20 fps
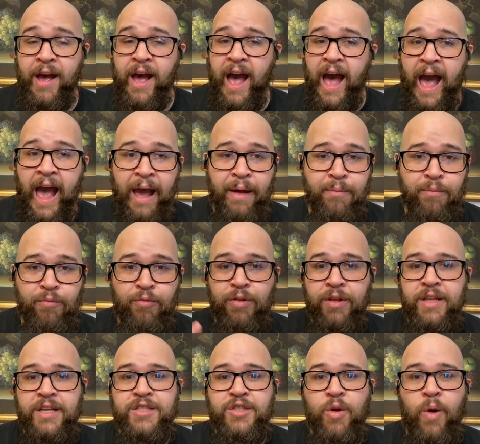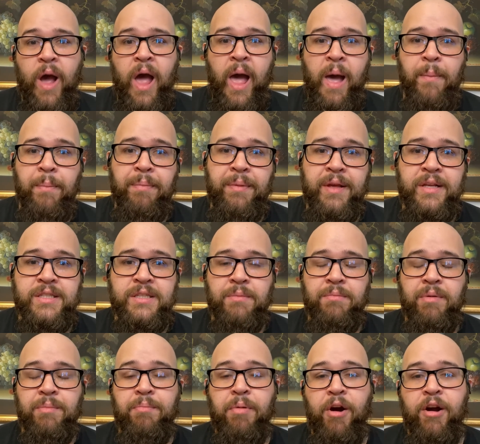I am really so happy to
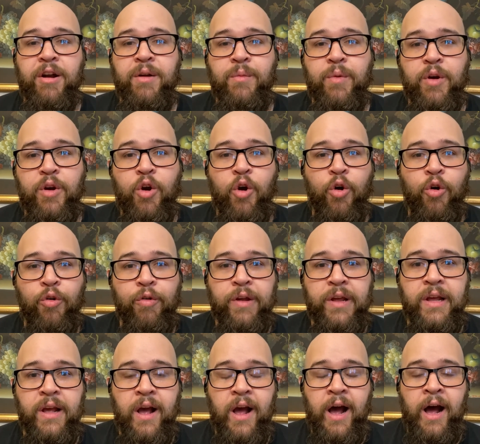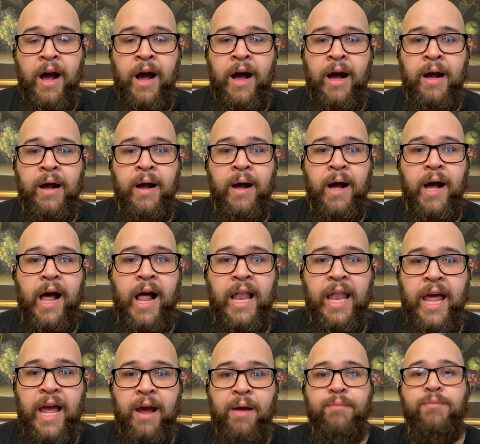be partnering with Corey. I
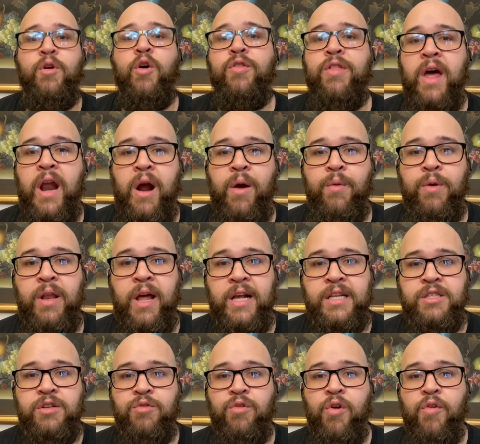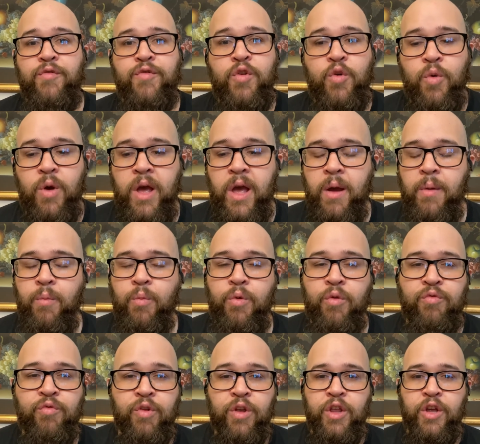let him know that I would like to review him. We're
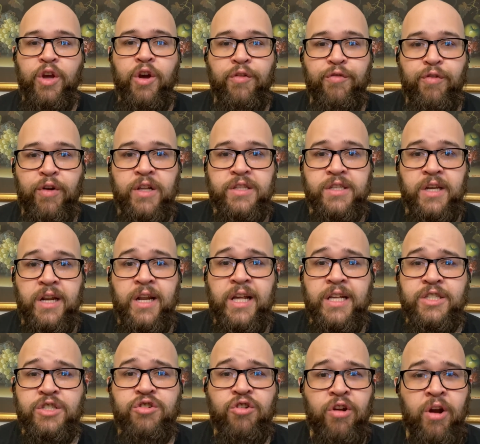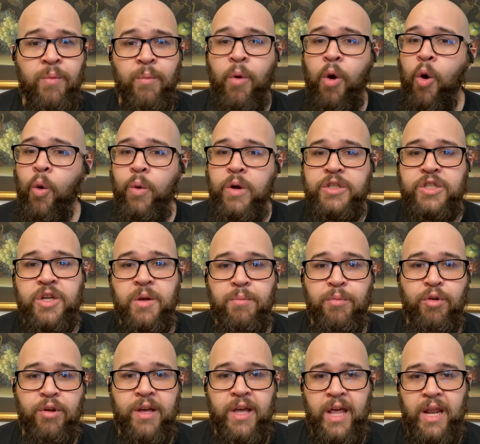really good friends on Instagram. We're always
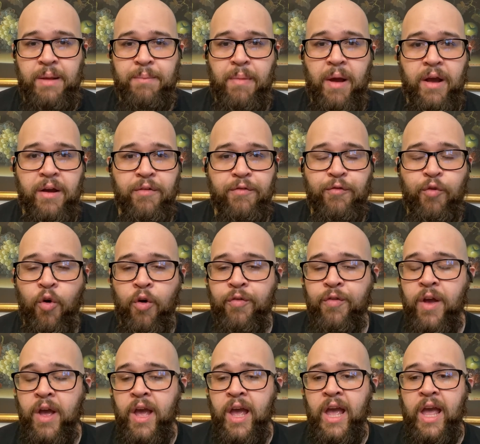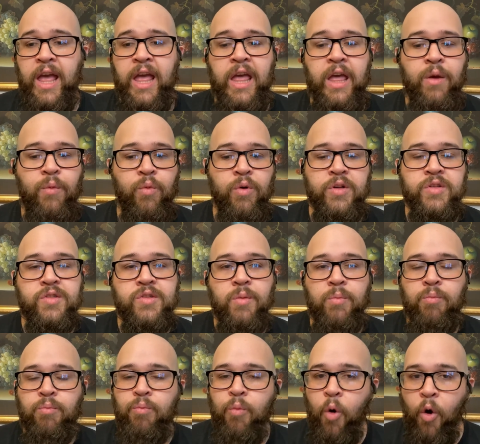communicating back and forth. He was
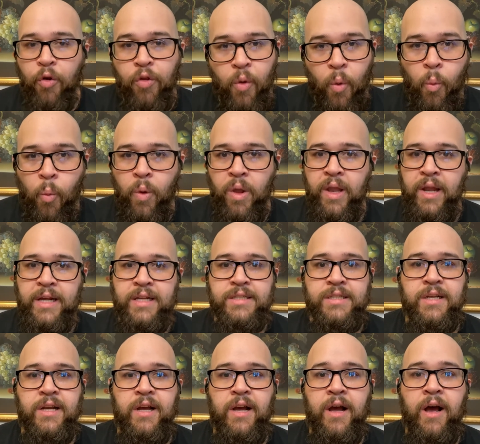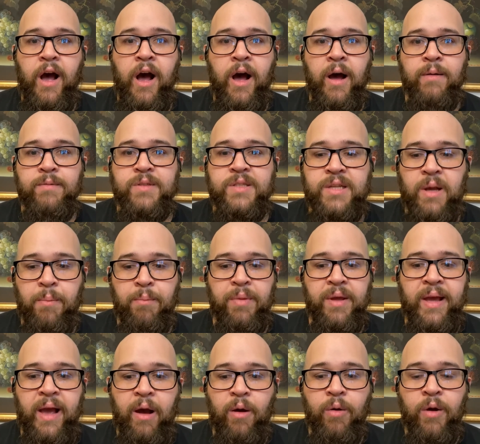more than willing to send
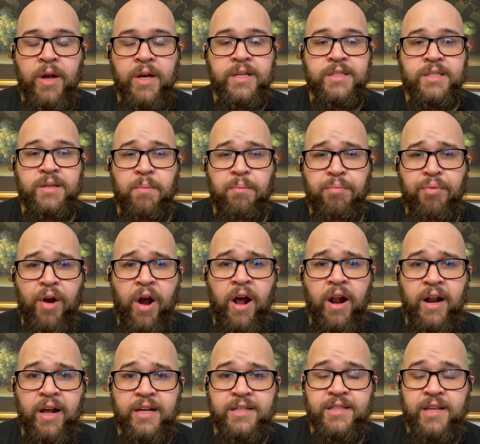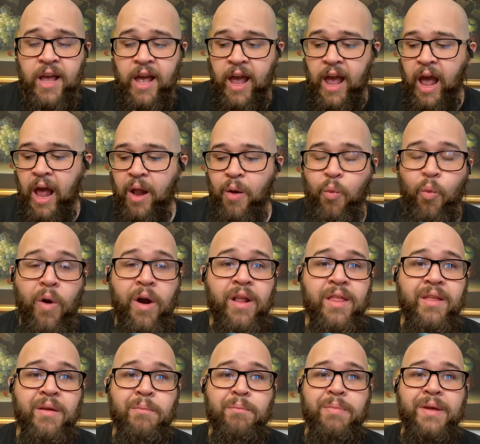me out some products, and one of
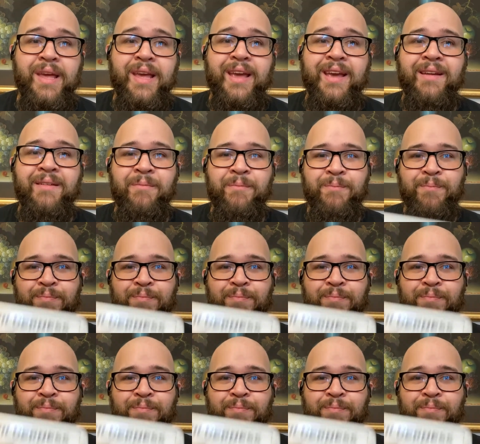them being